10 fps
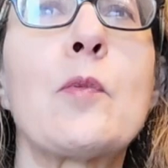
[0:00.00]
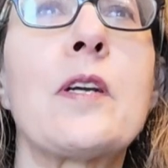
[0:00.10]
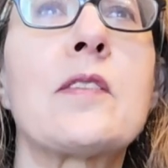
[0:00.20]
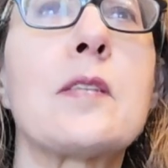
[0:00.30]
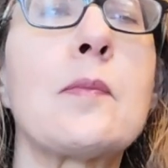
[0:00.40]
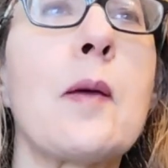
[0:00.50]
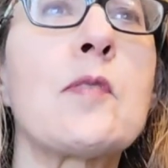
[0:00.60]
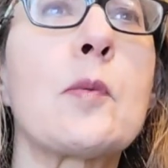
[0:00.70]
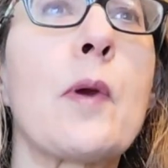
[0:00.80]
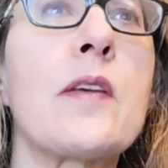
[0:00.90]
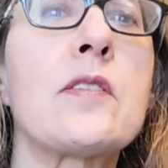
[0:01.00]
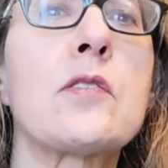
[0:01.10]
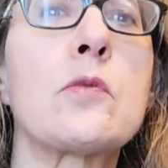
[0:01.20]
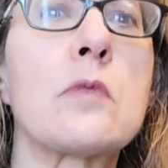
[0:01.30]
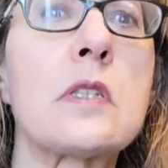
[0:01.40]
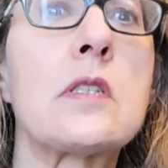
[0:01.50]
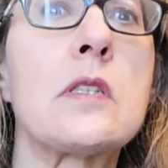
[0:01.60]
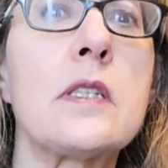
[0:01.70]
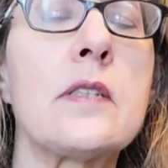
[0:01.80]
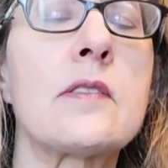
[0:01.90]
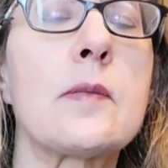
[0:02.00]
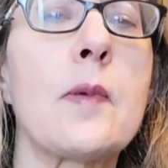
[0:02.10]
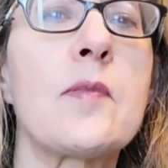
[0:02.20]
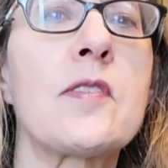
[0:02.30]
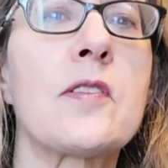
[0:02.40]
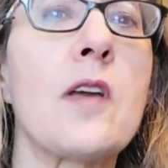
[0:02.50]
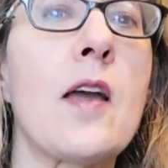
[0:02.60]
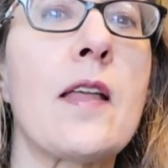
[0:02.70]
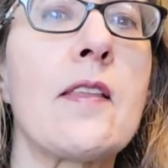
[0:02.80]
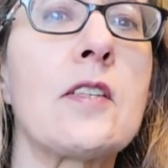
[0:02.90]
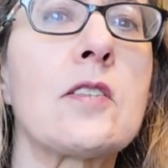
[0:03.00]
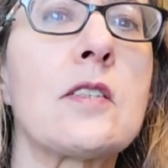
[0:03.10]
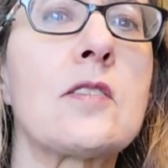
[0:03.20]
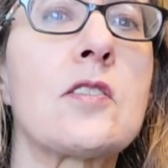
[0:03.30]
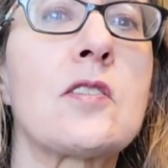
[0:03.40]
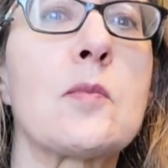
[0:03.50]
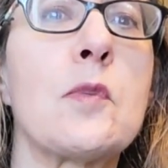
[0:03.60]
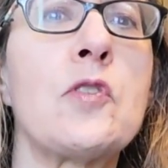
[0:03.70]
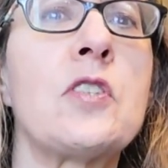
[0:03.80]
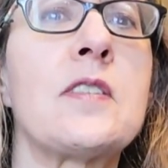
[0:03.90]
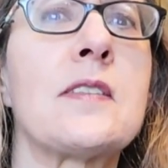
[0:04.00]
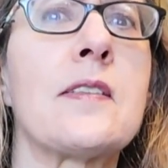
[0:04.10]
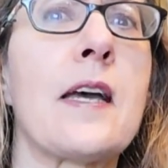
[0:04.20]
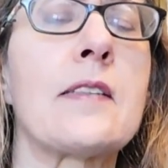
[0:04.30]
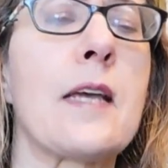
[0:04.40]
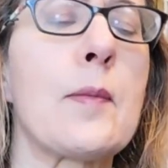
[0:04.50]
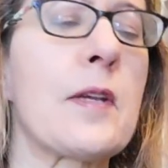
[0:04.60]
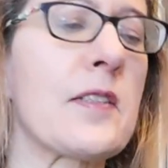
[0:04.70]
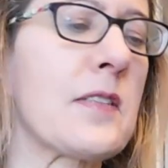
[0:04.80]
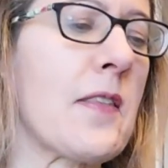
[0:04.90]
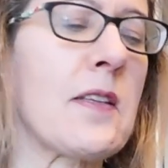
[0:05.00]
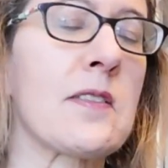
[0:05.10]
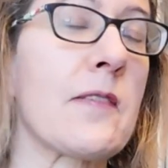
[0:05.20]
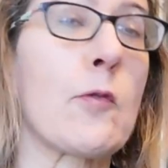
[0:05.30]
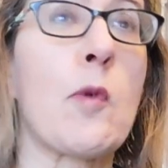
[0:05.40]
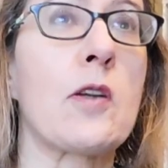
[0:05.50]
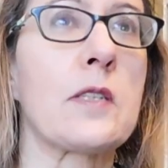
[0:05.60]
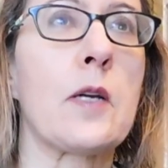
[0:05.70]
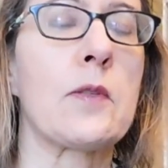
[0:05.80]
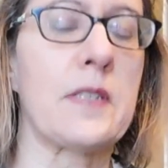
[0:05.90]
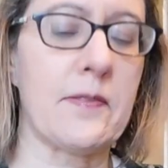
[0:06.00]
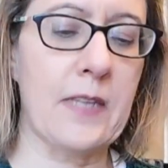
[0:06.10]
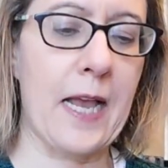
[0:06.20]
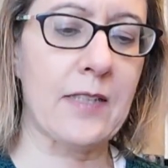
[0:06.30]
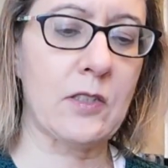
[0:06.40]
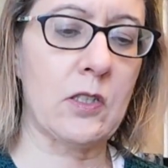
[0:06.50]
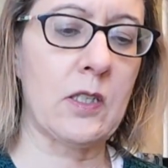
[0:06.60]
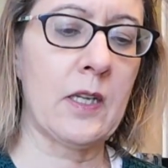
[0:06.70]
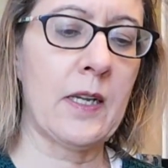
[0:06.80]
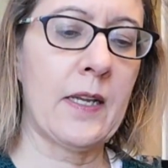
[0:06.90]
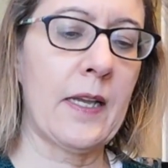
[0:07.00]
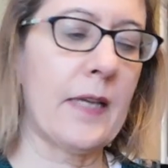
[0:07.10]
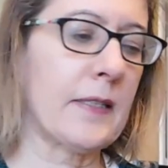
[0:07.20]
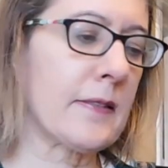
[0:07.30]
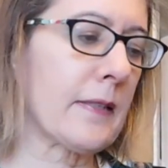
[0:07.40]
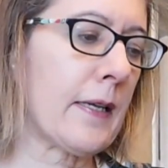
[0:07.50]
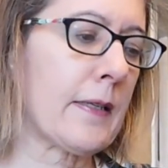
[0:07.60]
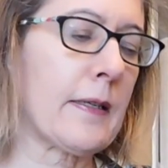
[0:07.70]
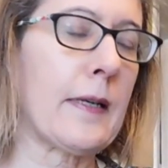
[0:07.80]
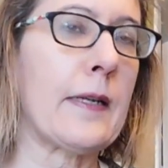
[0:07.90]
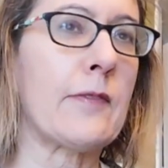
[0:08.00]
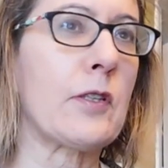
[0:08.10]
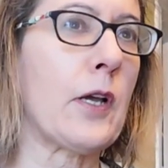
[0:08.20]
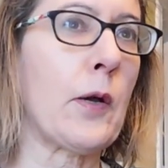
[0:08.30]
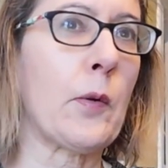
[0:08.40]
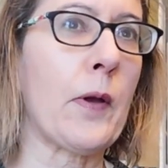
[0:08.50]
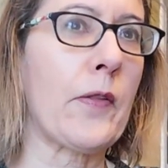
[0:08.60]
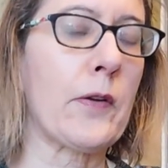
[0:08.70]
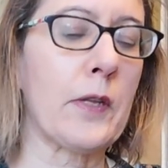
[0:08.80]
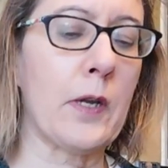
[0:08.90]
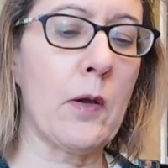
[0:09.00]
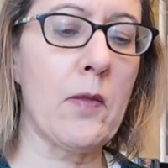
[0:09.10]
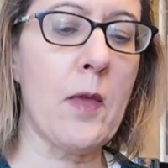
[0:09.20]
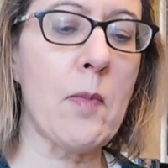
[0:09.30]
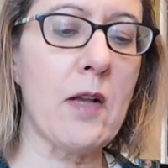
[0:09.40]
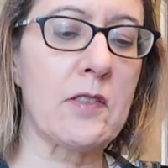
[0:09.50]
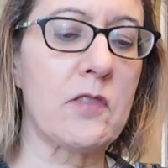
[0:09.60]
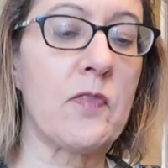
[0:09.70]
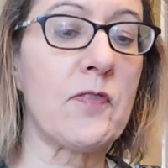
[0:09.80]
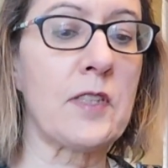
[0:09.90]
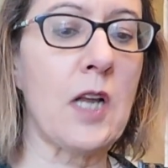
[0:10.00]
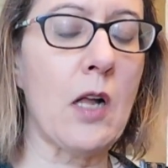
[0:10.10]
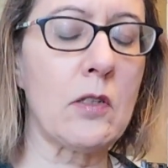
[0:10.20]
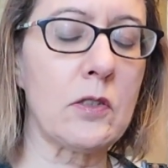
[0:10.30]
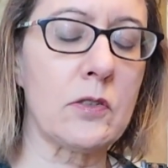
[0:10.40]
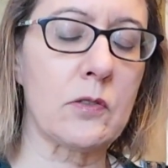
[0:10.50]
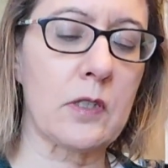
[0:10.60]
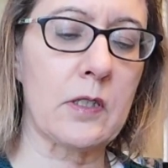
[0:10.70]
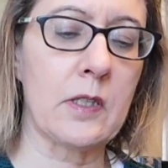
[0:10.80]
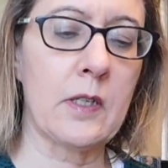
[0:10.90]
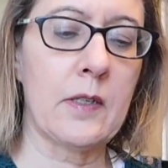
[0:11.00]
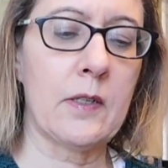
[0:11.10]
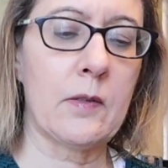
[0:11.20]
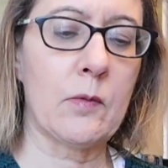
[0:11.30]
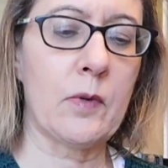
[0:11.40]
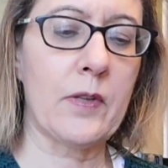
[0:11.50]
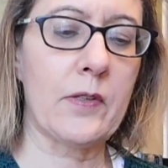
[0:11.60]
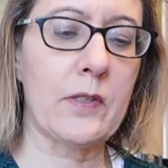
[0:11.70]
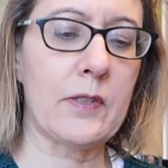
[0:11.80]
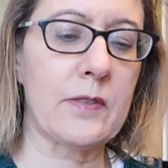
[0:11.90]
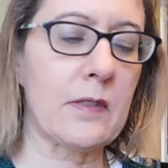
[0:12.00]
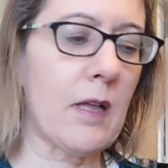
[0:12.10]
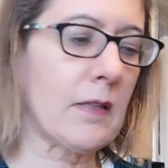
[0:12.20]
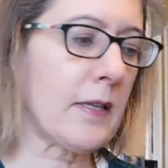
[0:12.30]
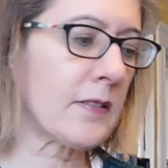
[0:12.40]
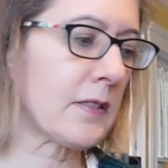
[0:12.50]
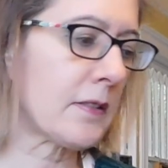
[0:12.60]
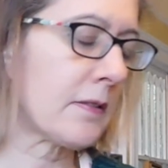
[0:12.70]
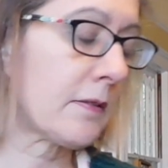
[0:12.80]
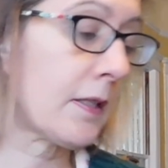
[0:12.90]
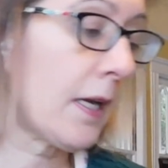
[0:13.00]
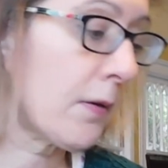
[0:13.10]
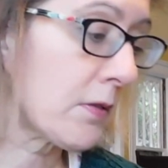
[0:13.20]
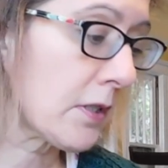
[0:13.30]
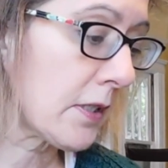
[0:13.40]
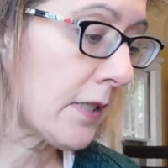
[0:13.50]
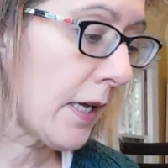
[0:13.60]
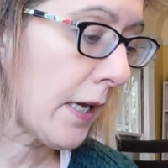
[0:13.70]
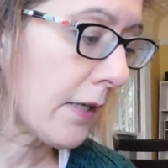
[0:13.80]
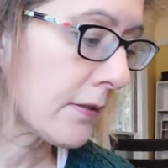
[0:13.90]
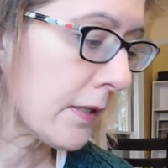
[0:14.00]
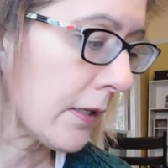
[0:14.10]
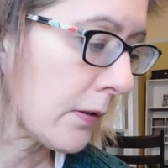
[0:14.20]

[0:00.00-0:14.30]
weird. Sometimes her prices are really good and sometimes they're not. I think it's just the mood she's in that day because nothing is ever marked. I always have to ask her. And it's like, I never know whether, you know, oh, that box is $50 or whether it's a lot less. And today was a good day, so